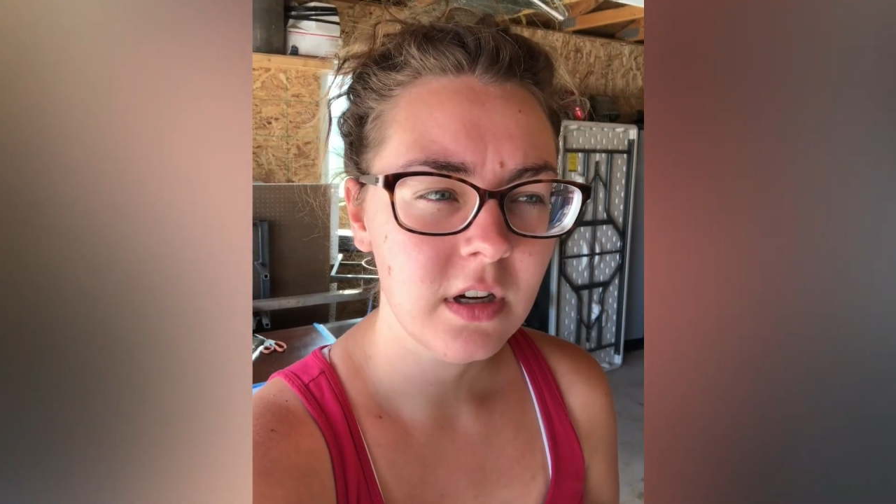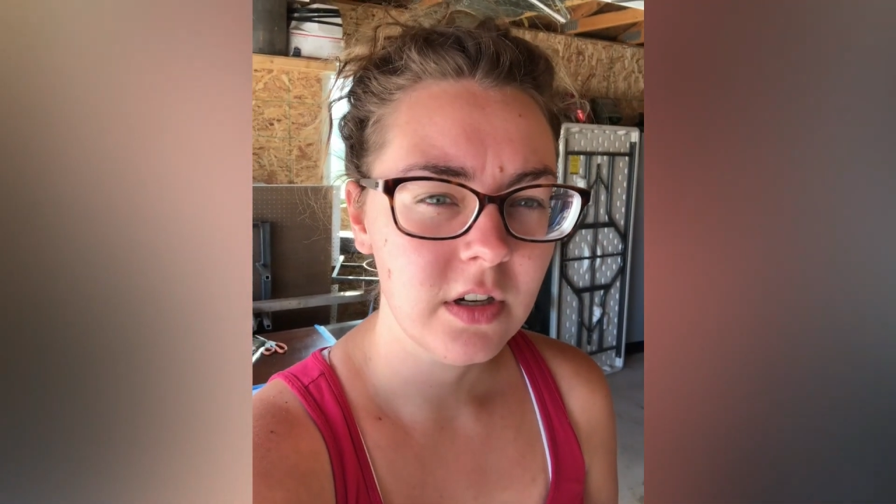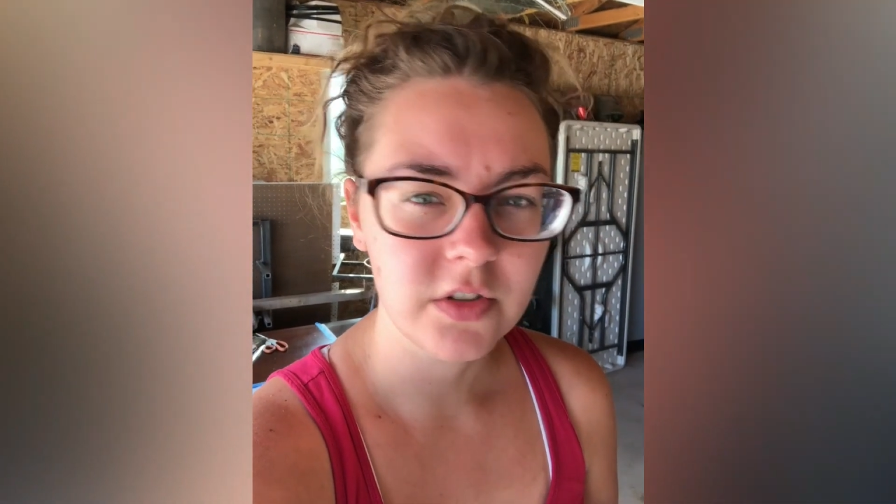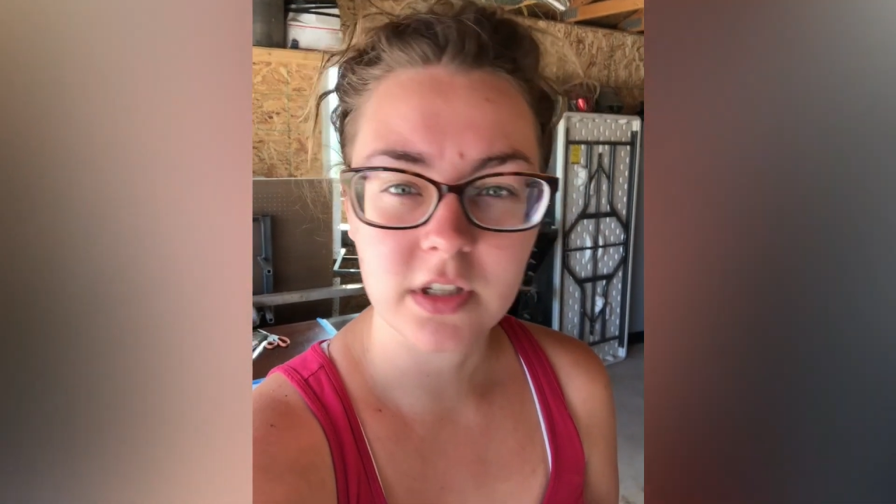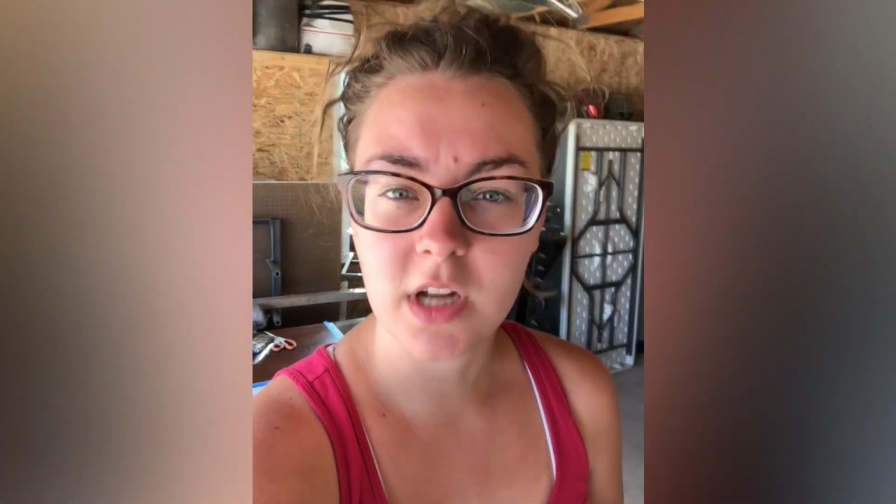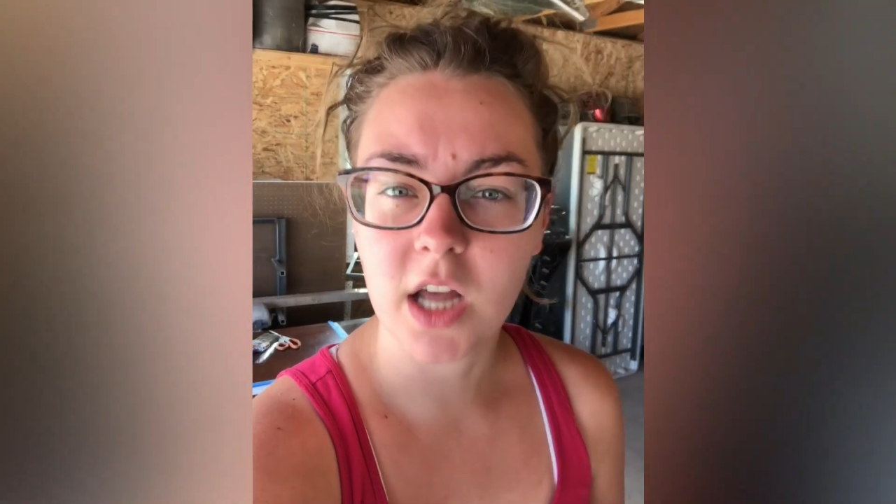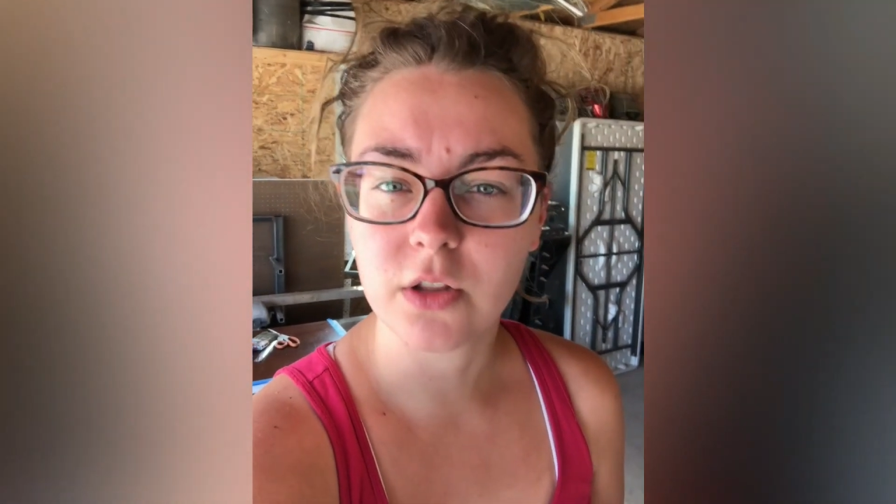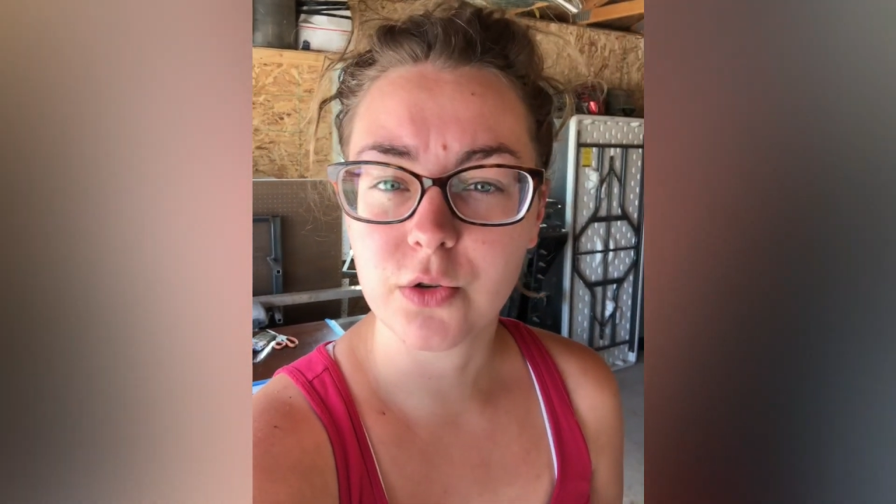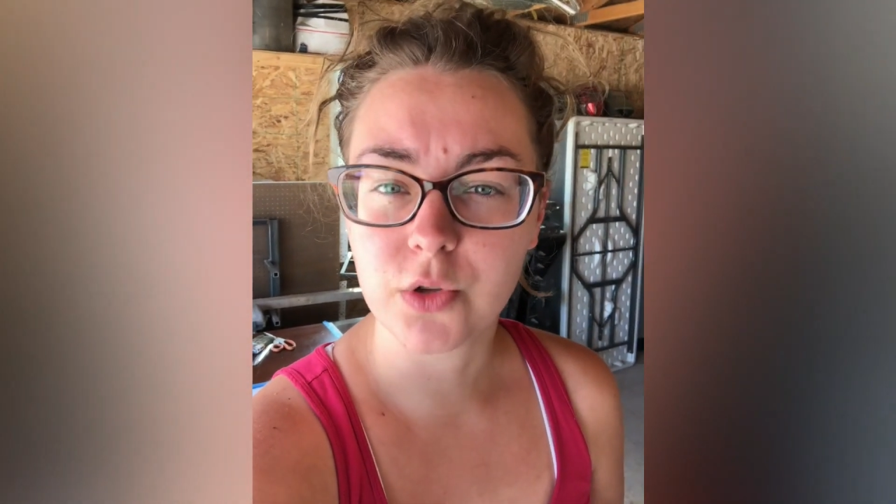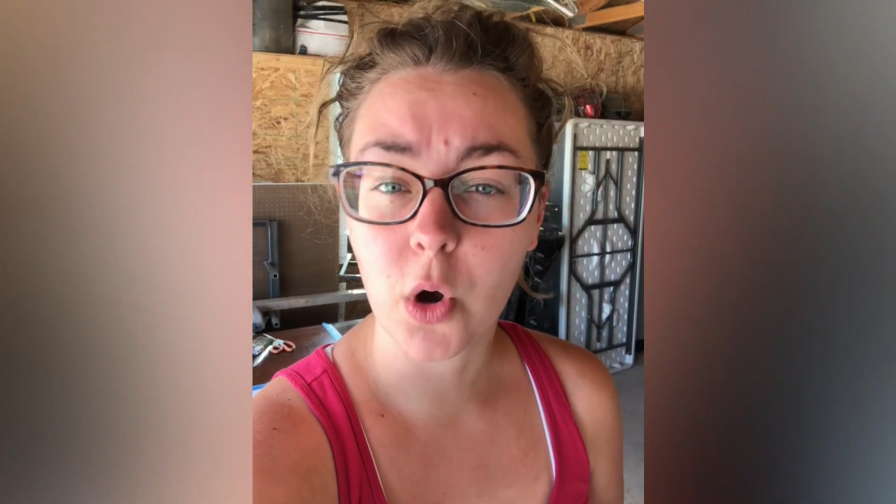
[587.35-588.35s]
does not
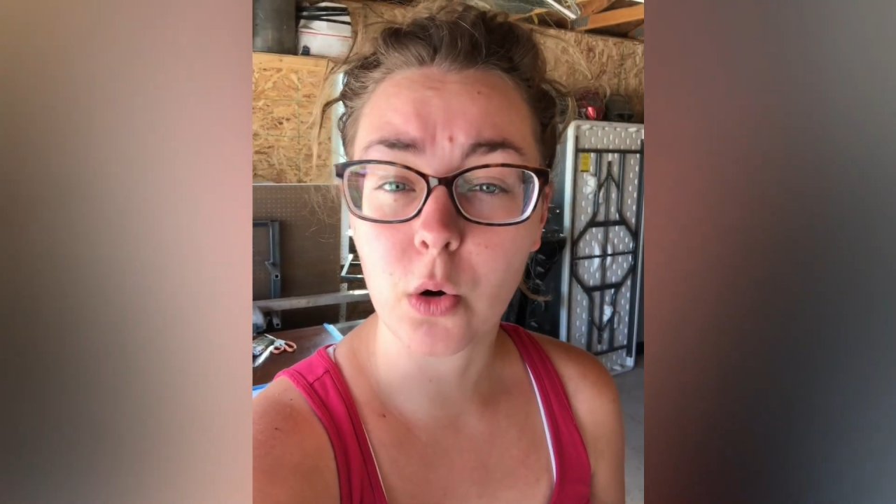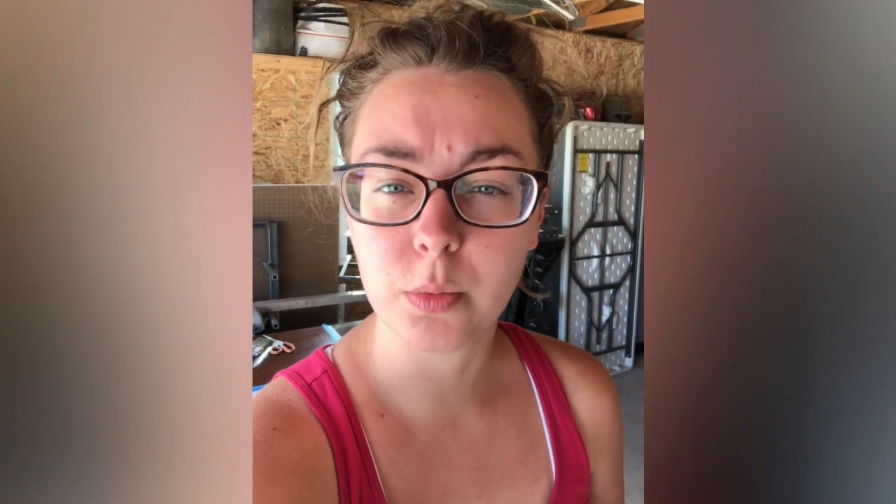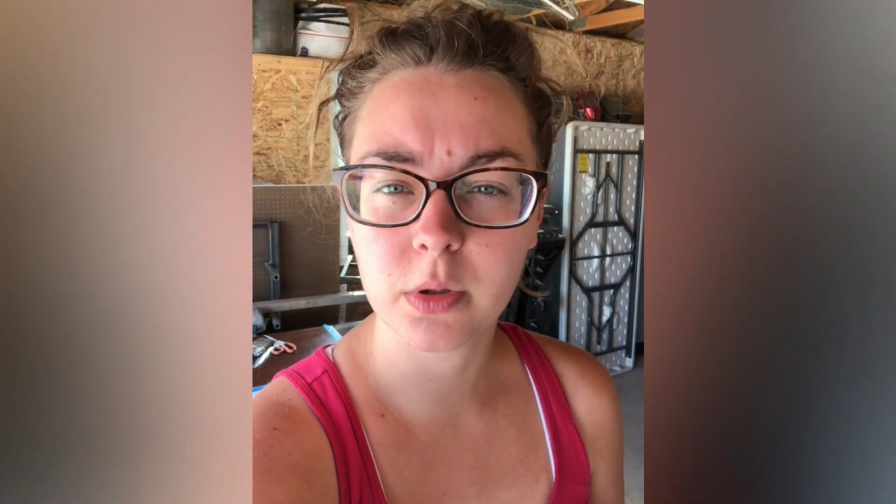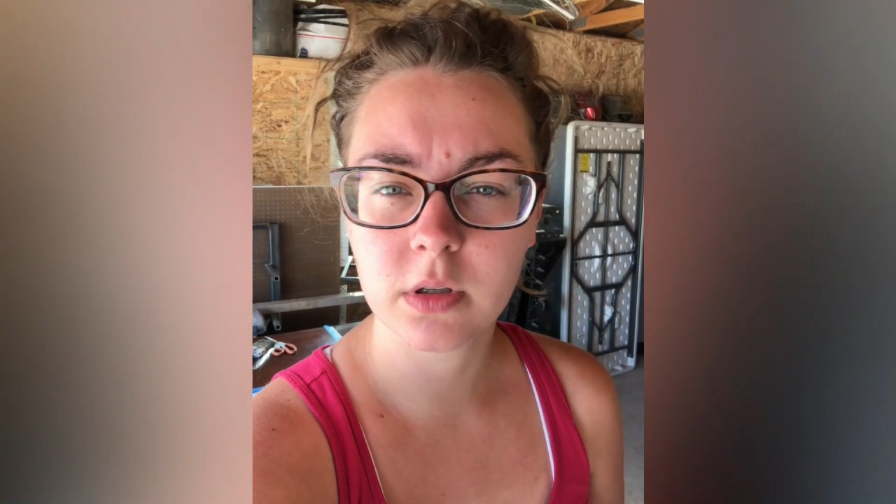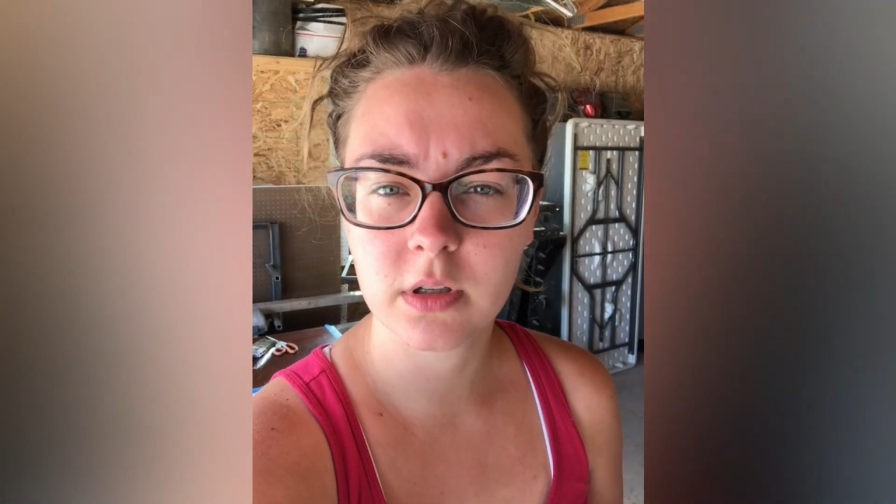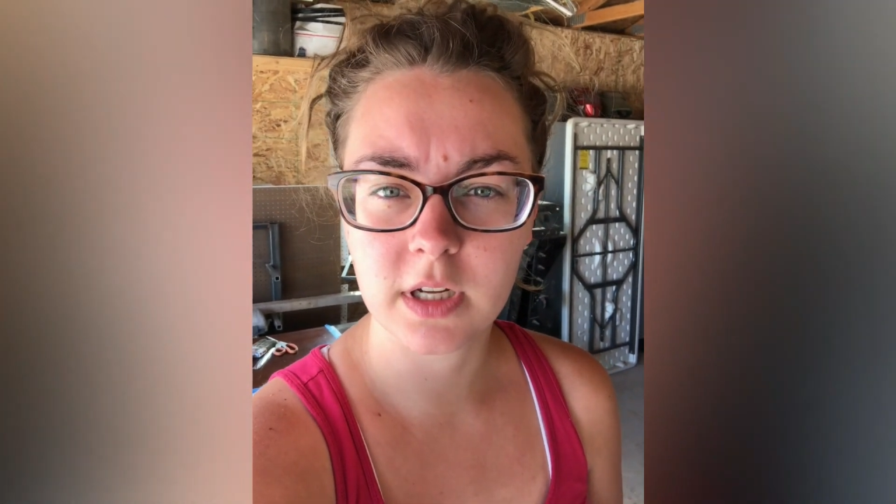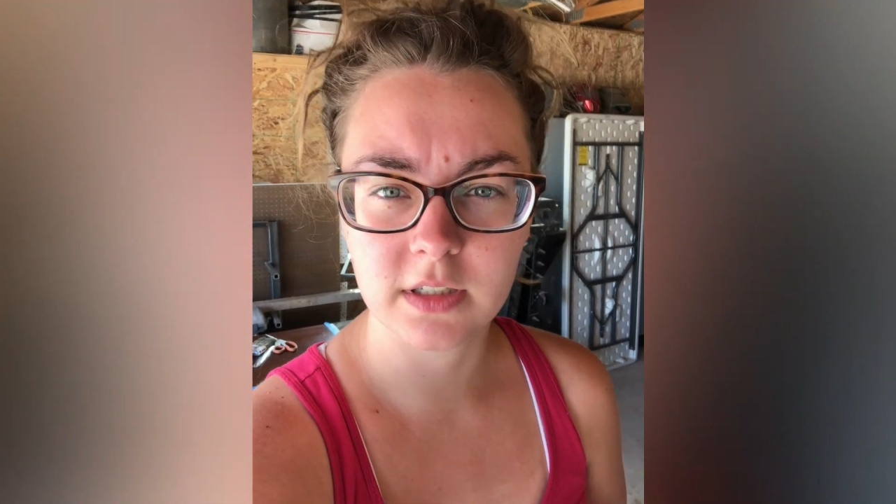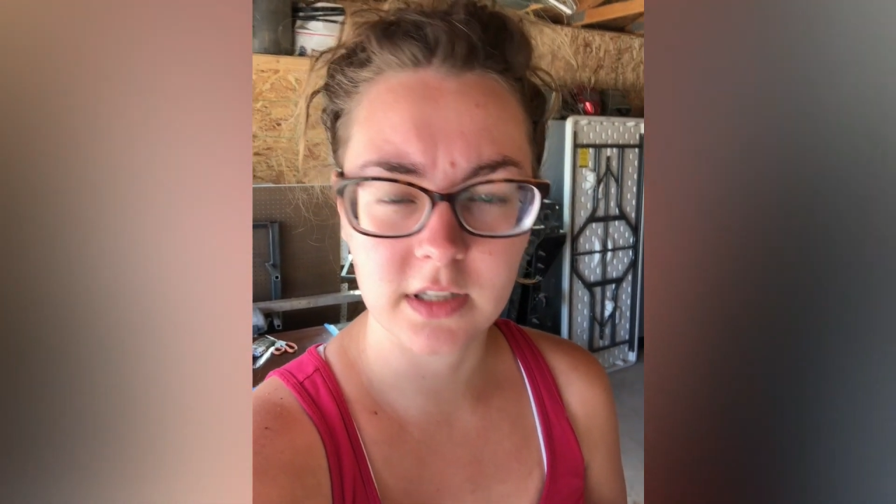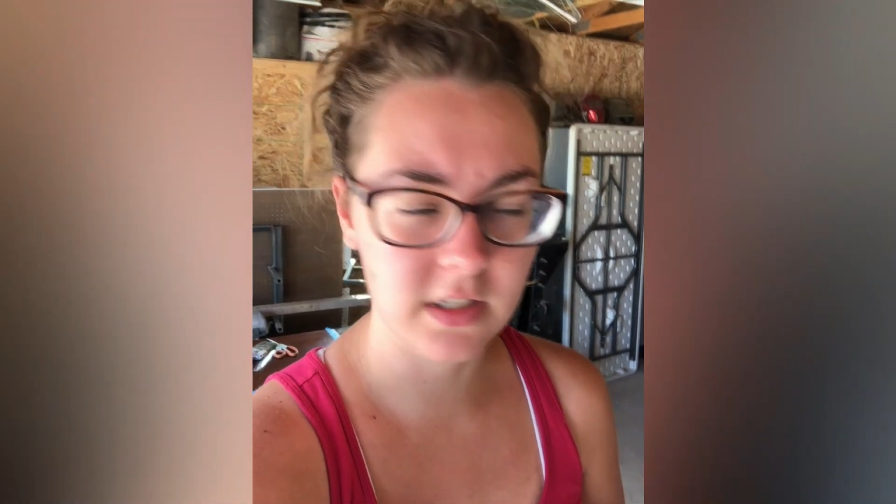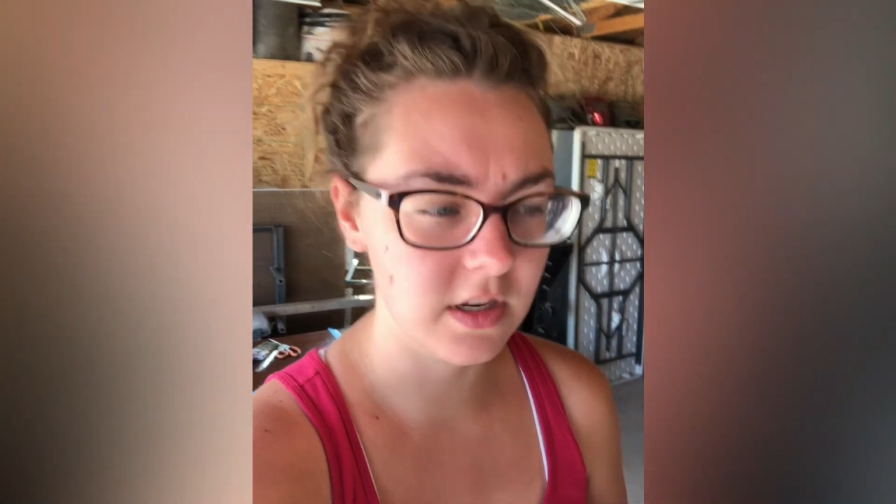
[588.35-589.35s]
lose hope and
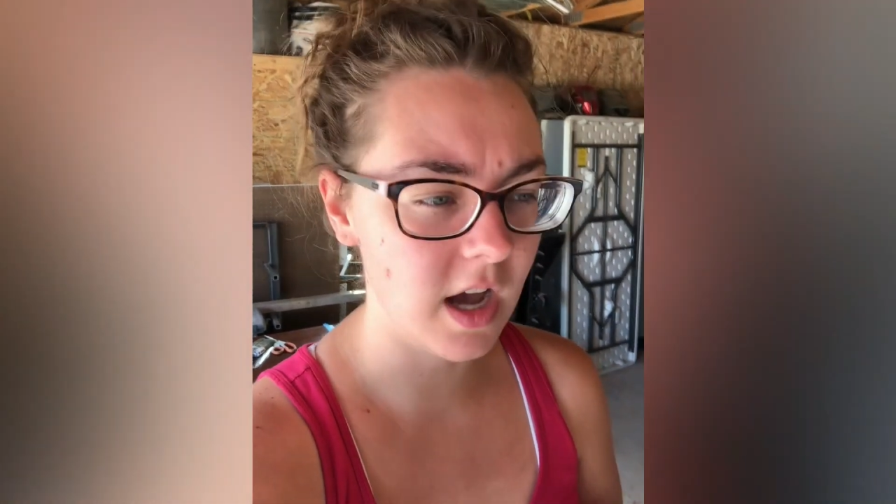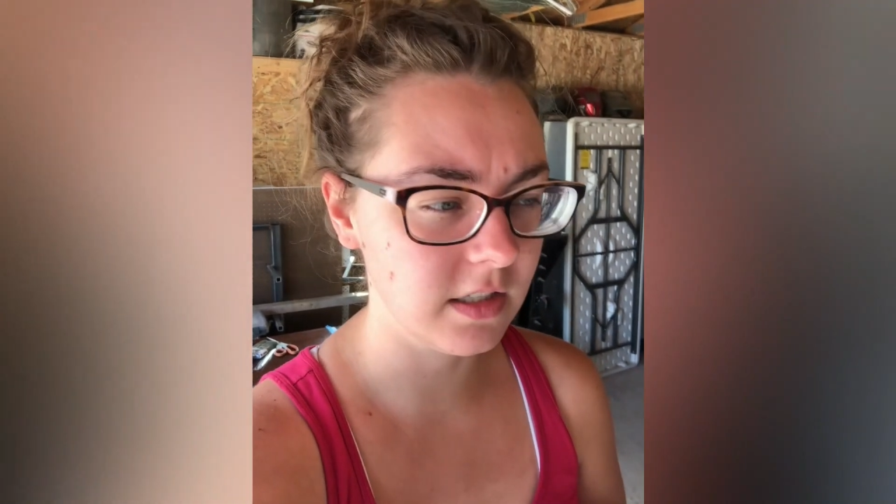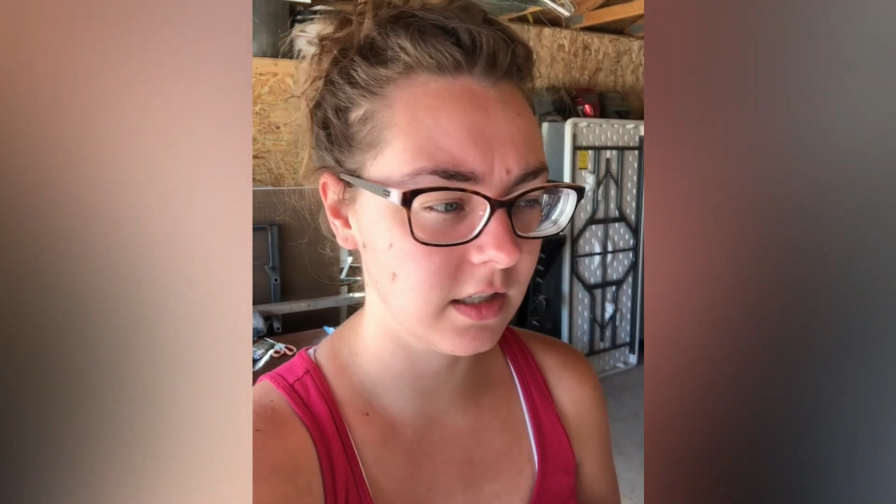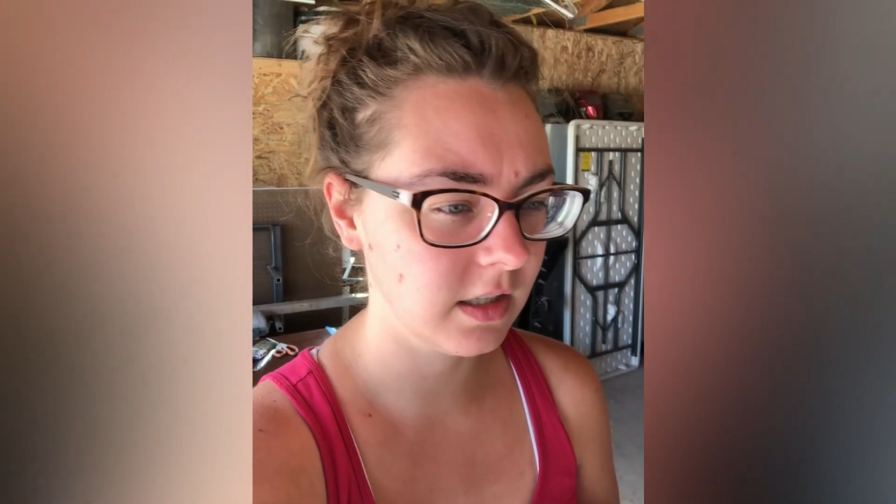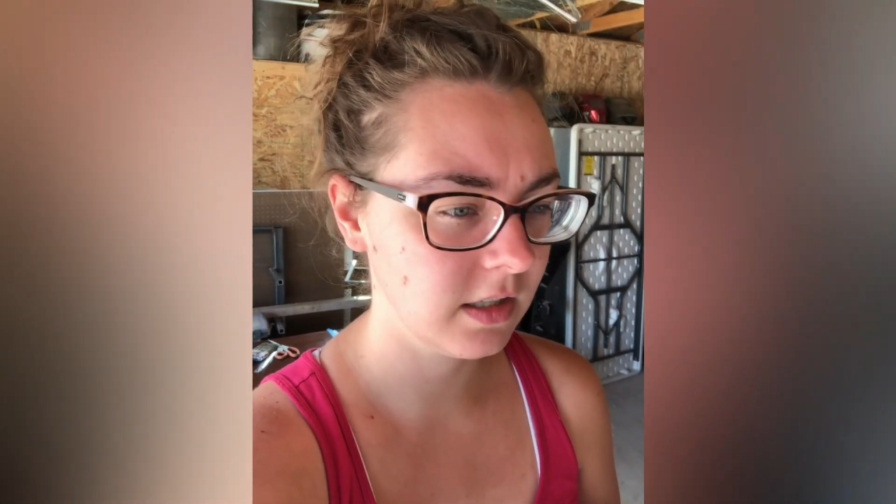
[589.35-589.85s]
does not